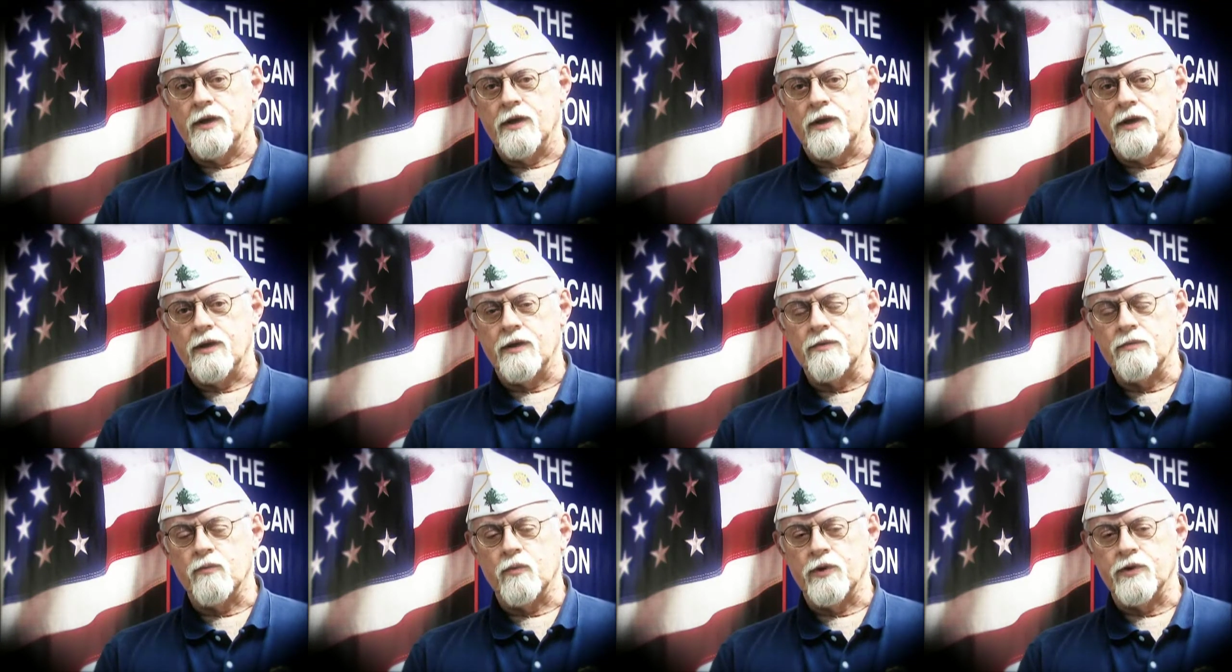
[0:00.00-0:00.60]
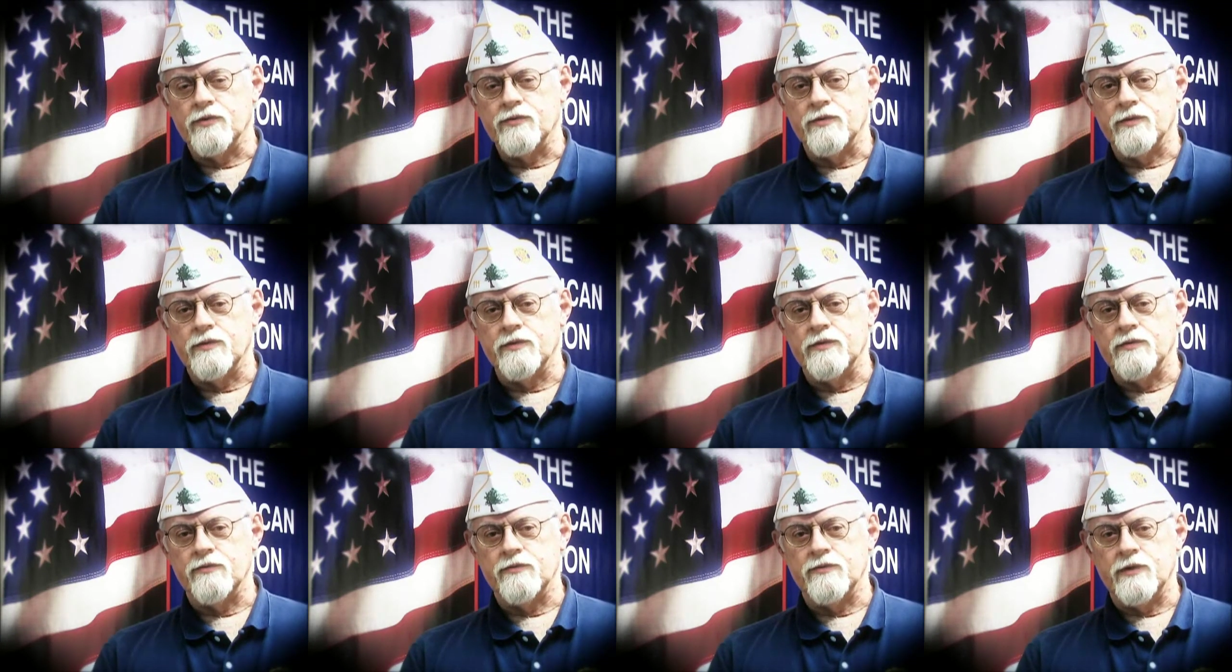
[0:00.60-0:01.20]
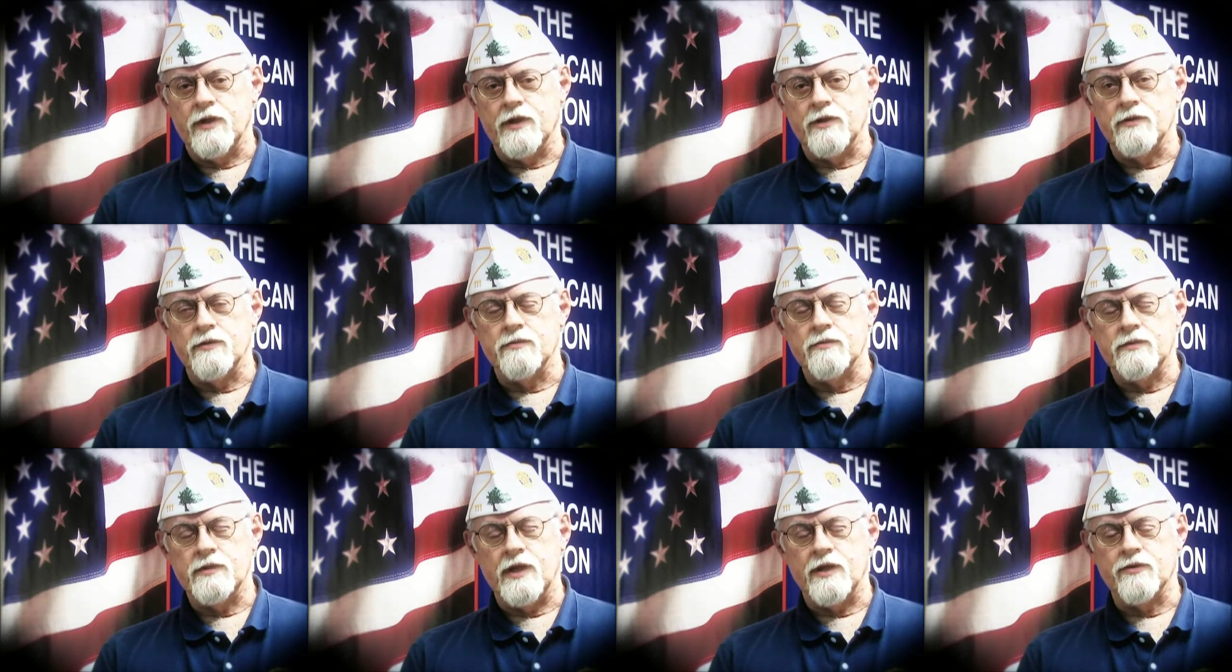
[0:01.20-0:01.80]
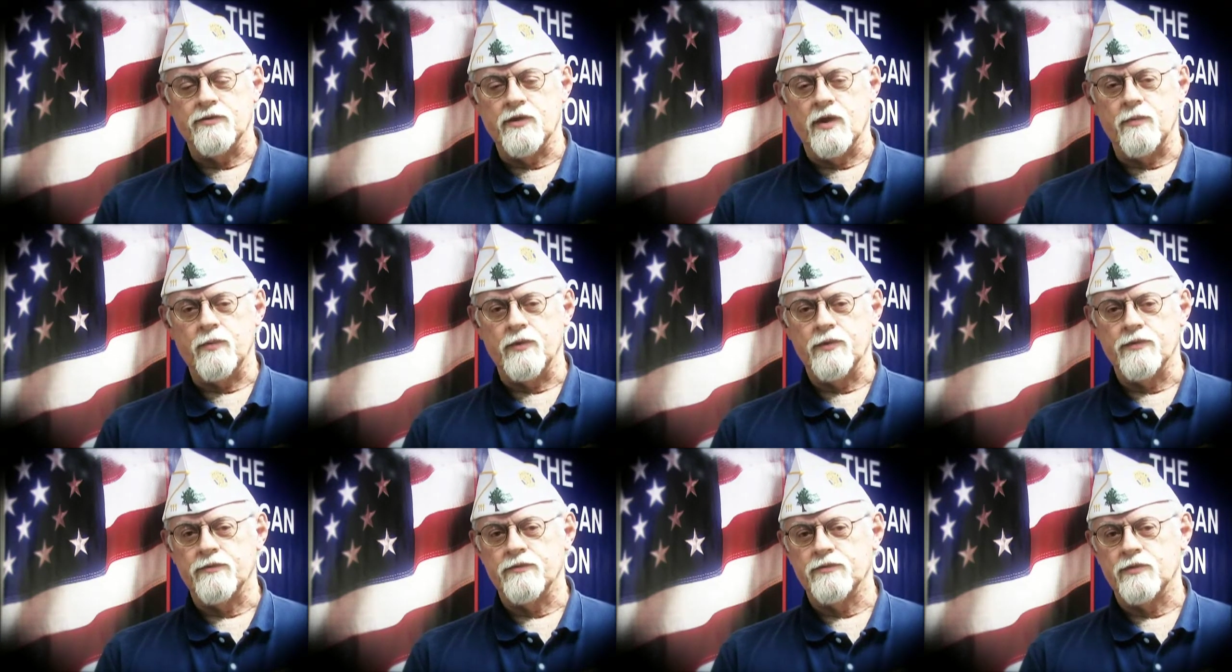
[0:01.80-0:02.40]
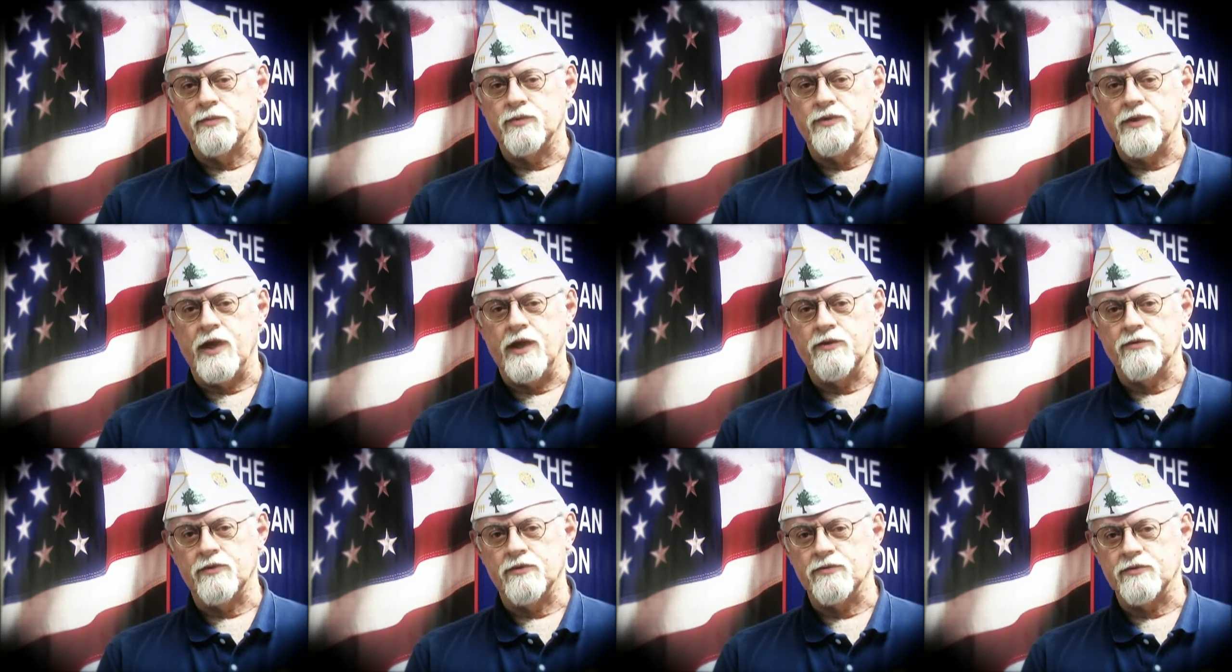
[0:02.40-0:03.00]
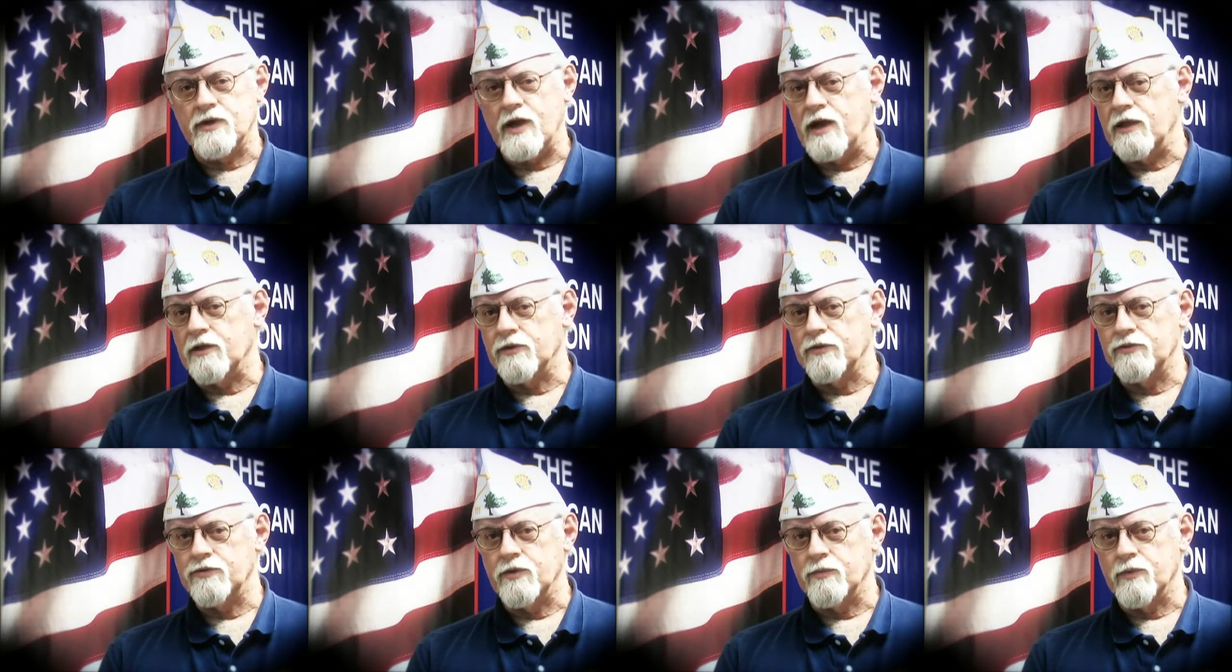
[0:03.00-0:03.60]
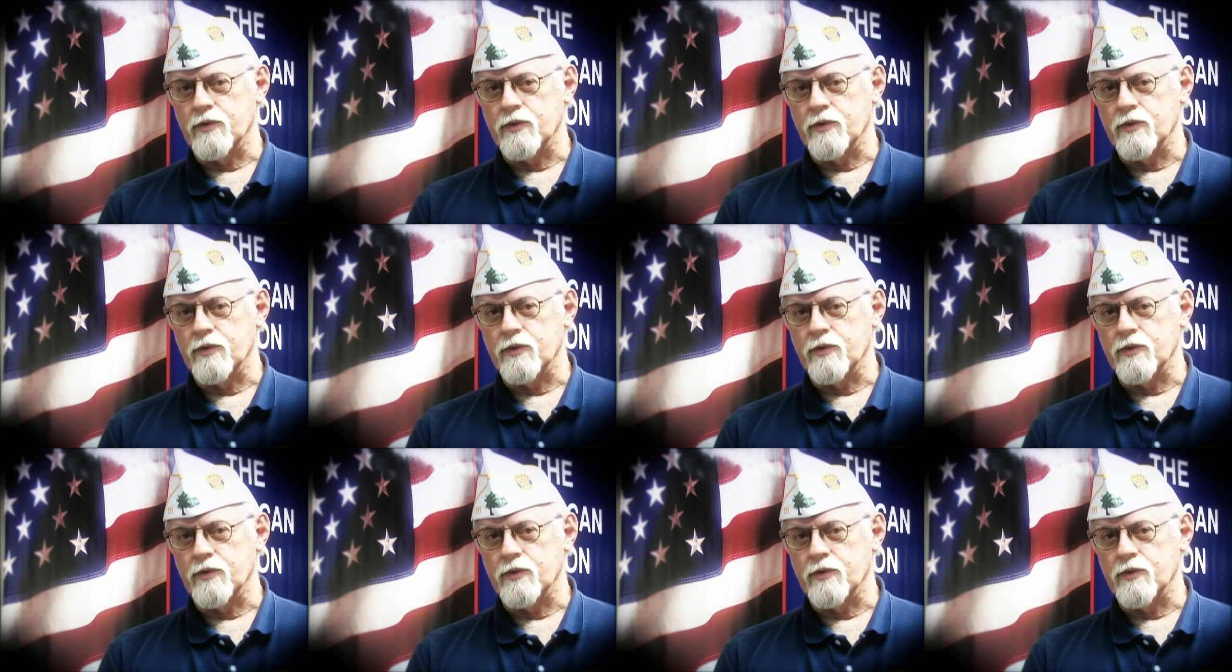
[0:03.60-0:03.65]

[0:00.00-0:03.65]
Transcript: uh, which and ends up with substantial scholarship